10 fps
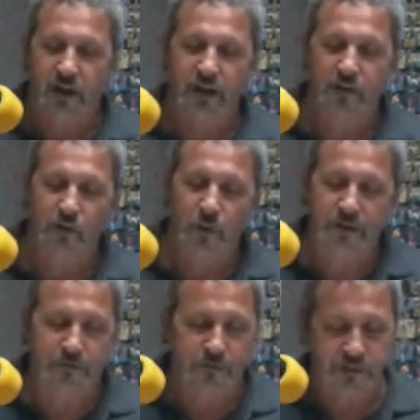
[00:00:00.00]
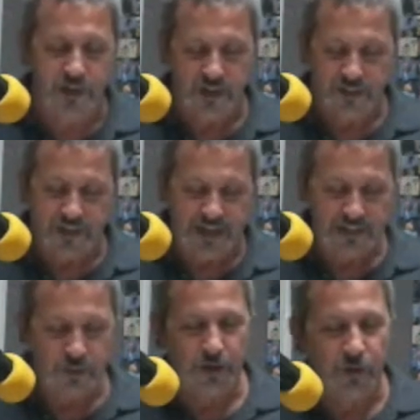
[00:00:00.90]
on their rifles. The
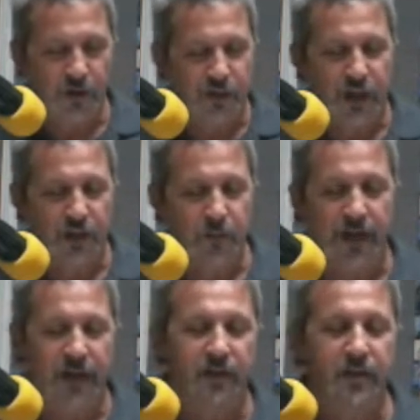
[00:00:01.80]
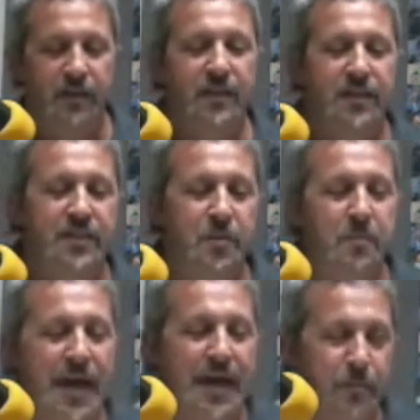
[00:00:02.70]
next one I want to talk about is a
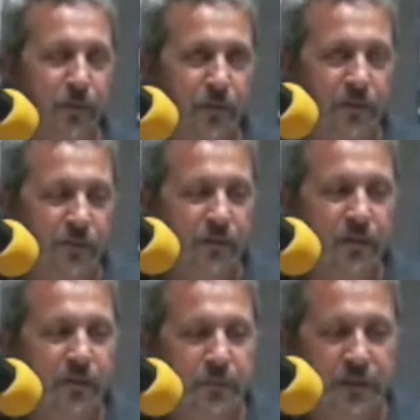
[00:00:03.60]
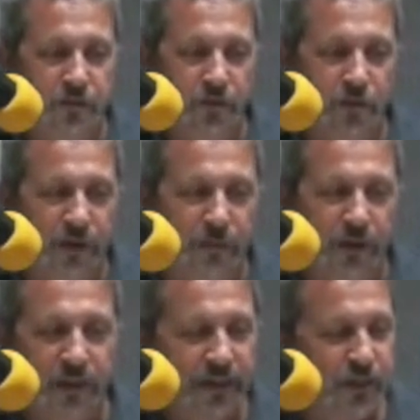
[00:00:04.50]
Magpul pistol grip.
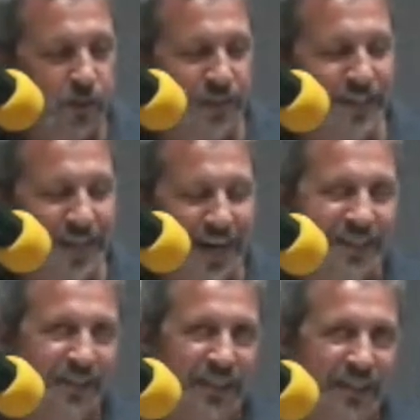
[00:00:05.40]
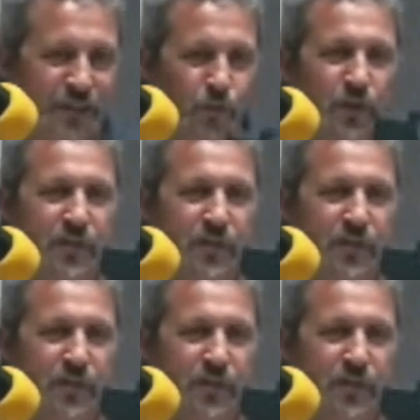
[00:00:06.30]
This one is kind of like the